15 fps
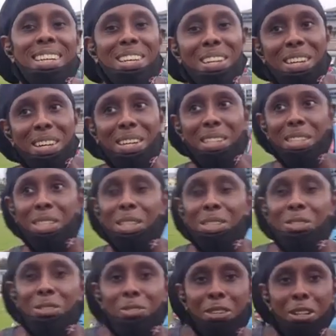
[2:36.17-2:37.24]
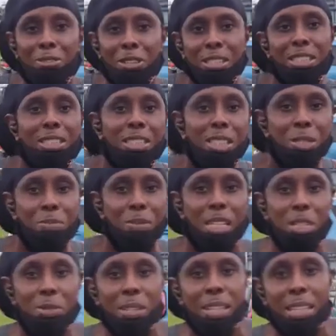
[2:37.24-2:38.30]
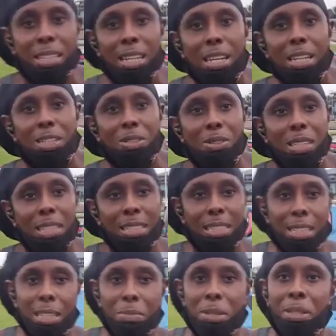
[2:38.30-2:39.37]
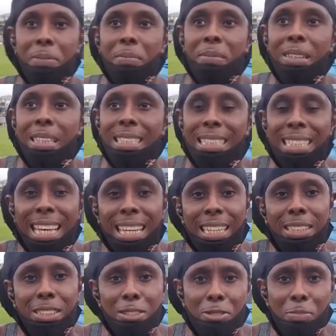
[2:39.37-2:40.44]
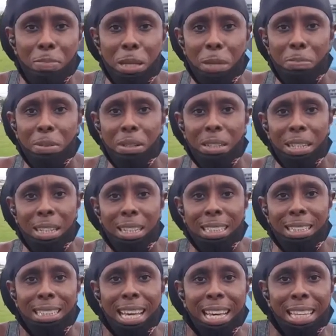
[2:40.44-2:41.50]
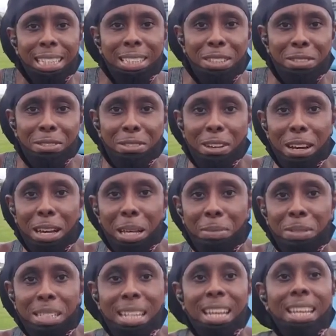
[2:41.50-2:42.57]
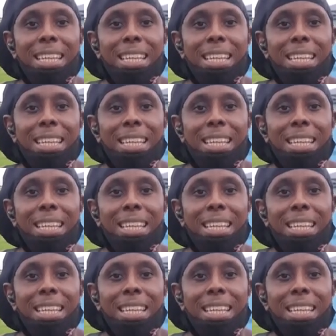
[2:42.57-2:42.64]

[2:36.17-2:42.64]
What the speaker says: Yeah? So feel free to touch base with that. So let's tell me, negative people, negative vibes.